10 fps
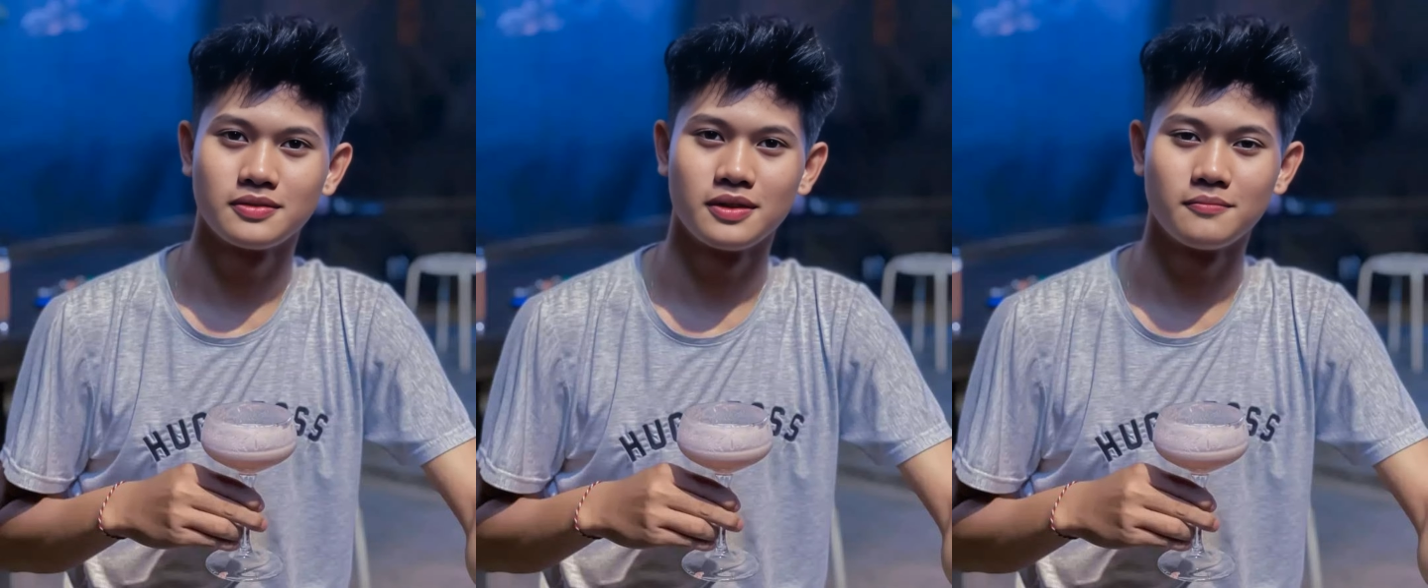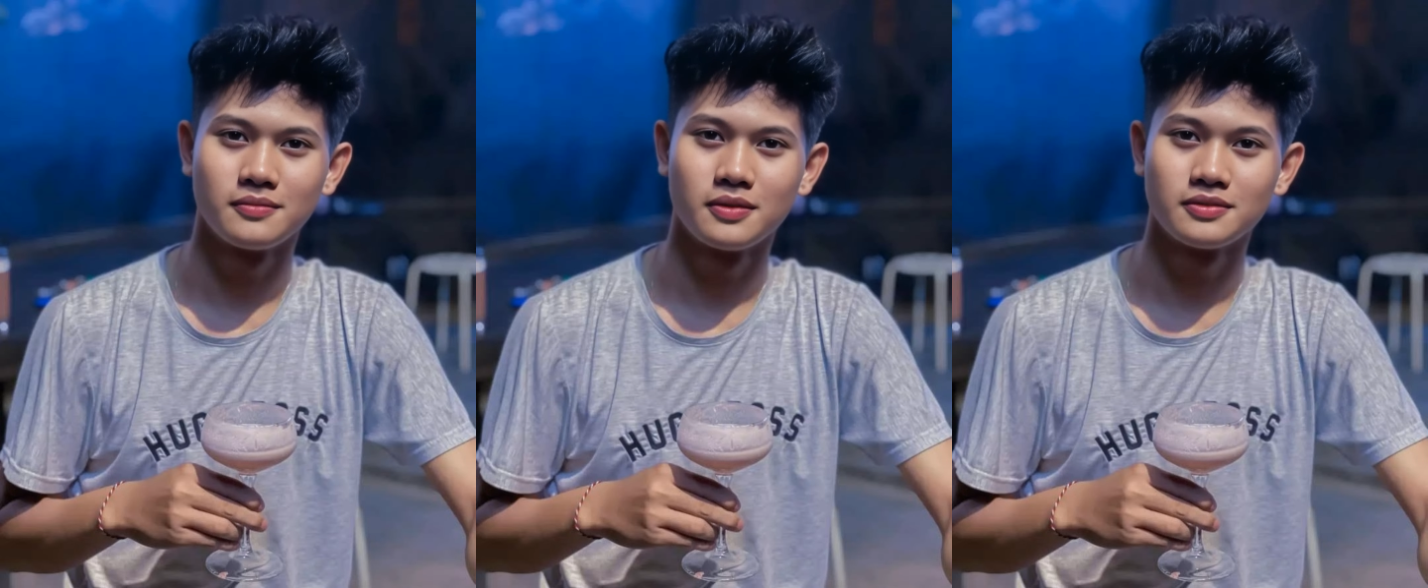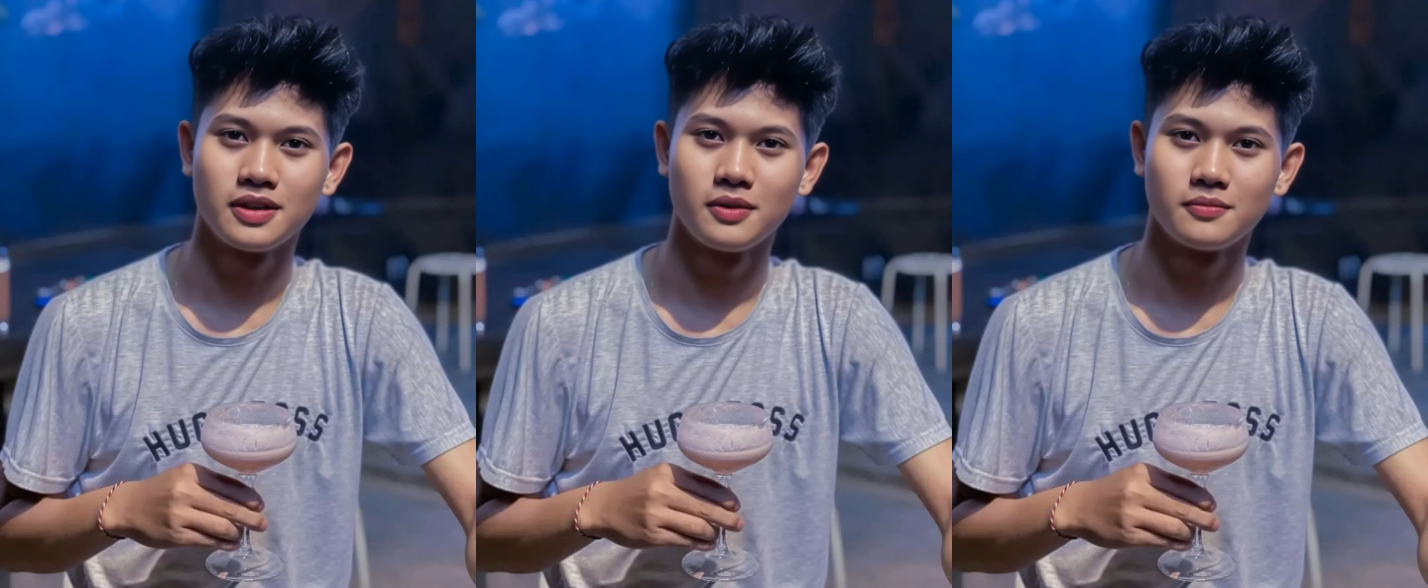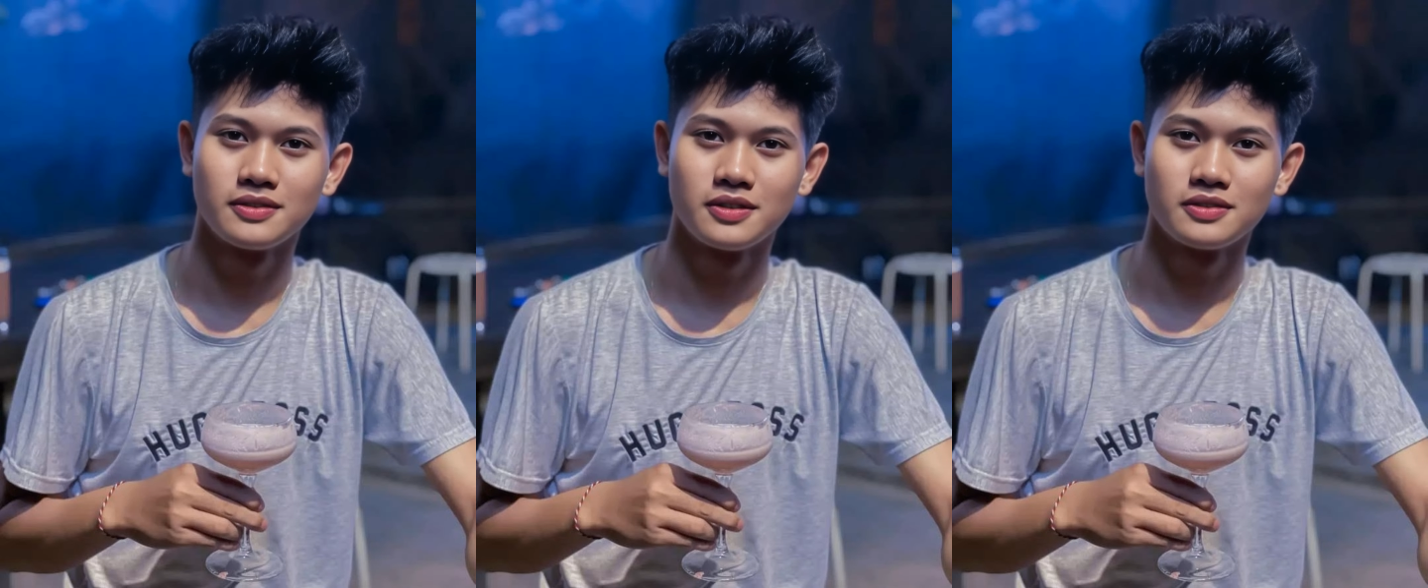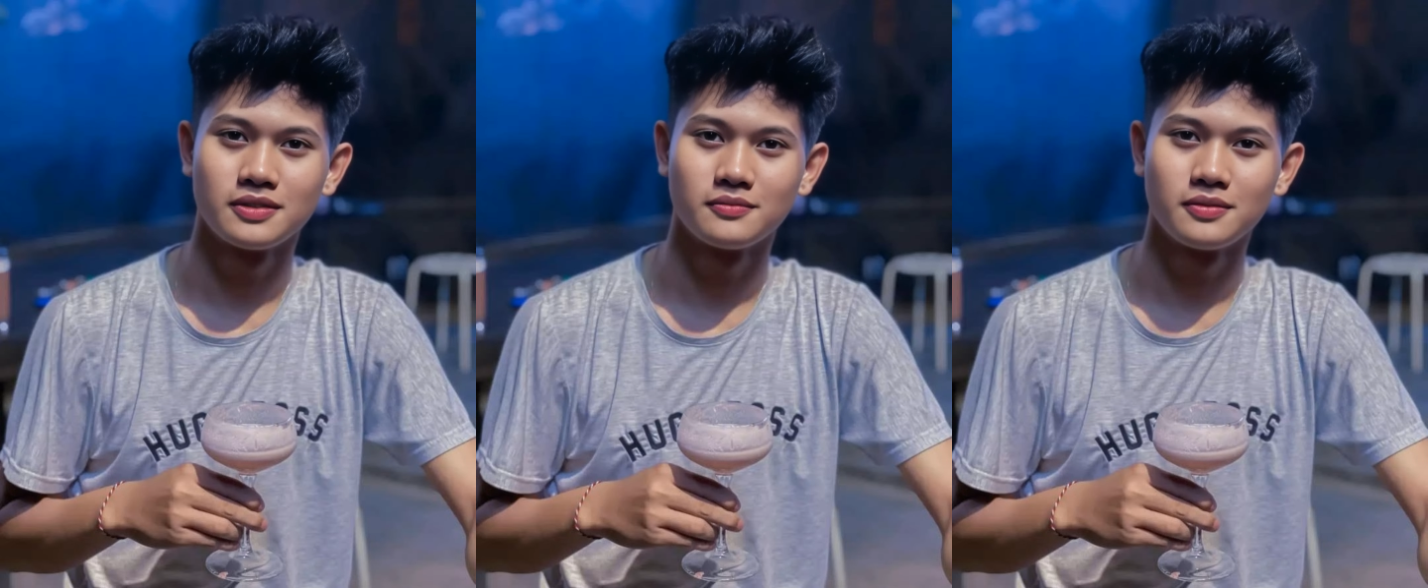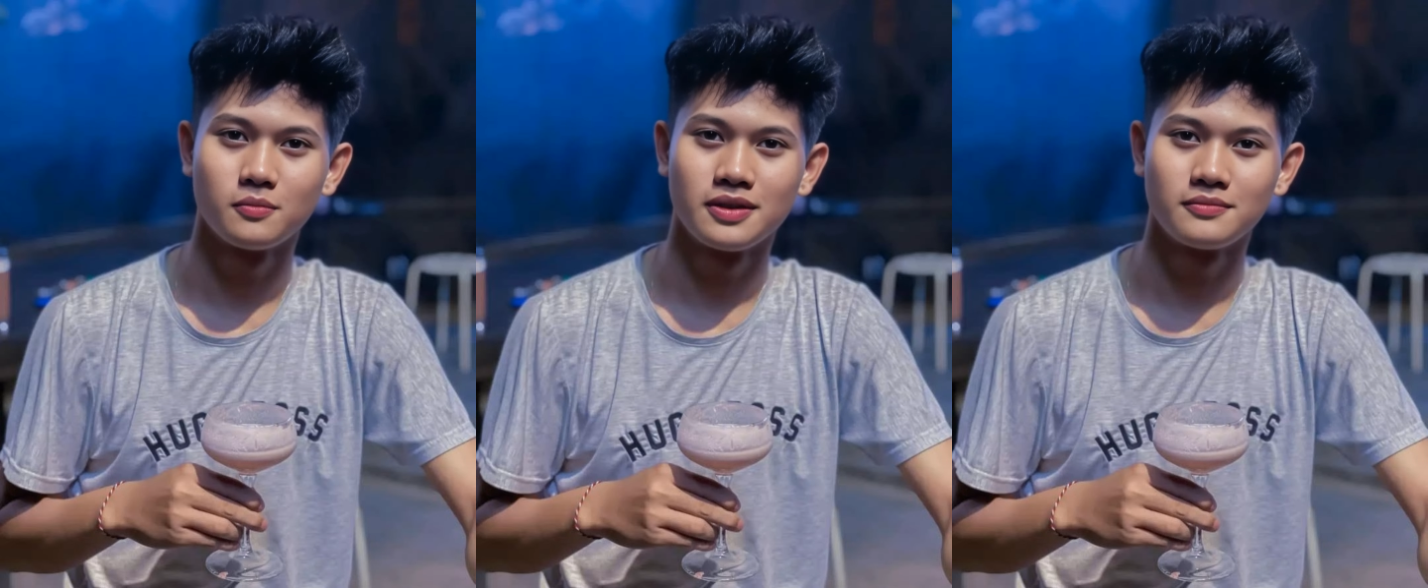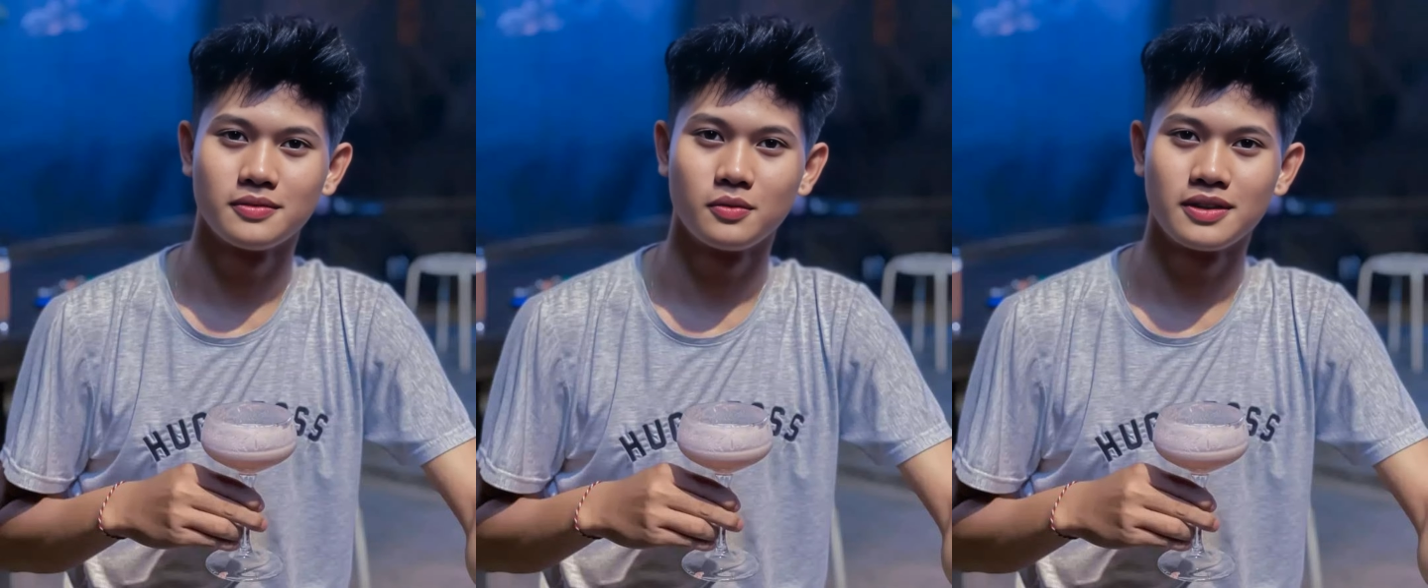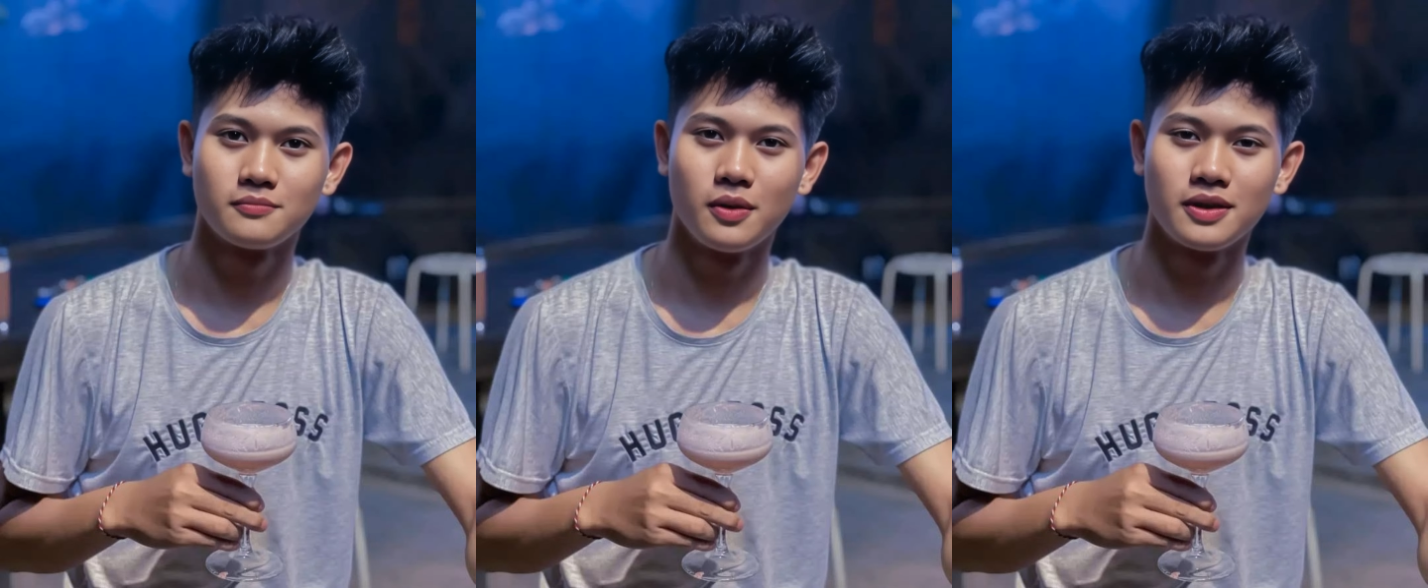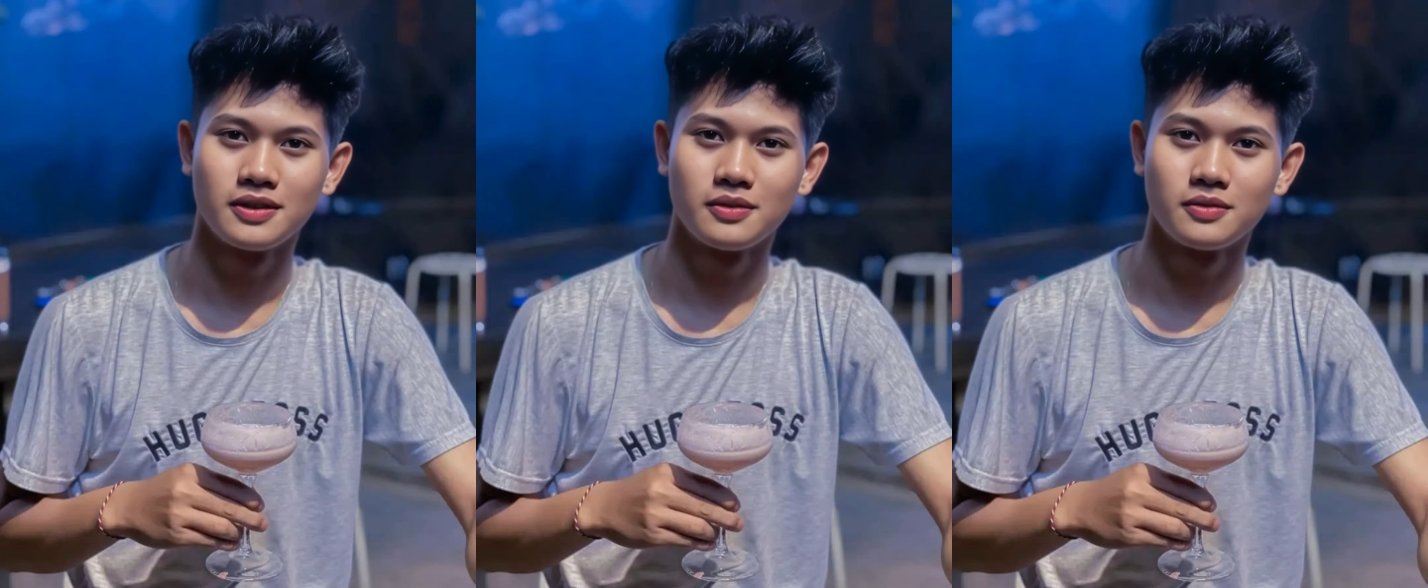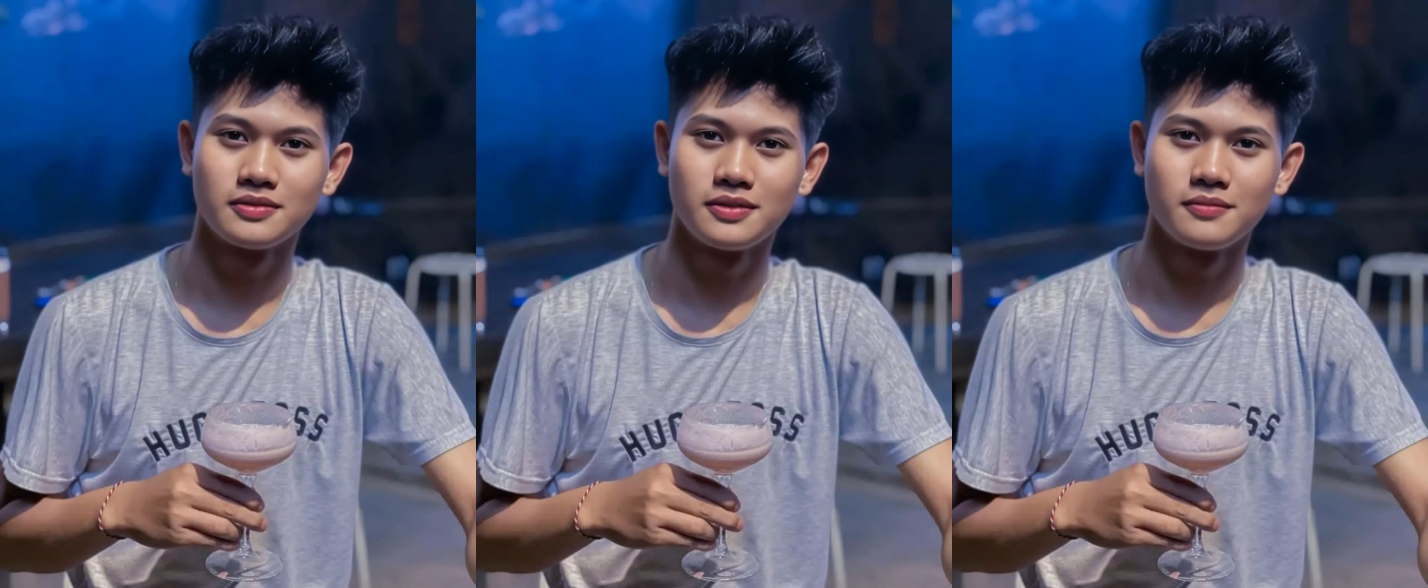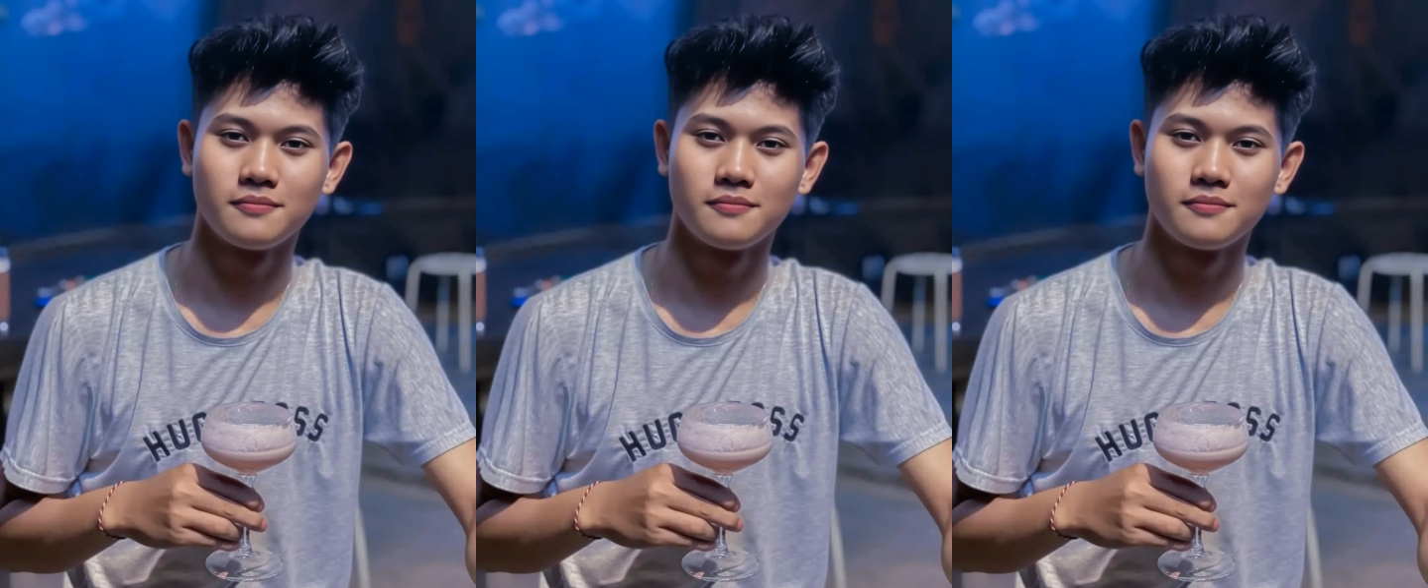to the fierce competition between affiliate marketers,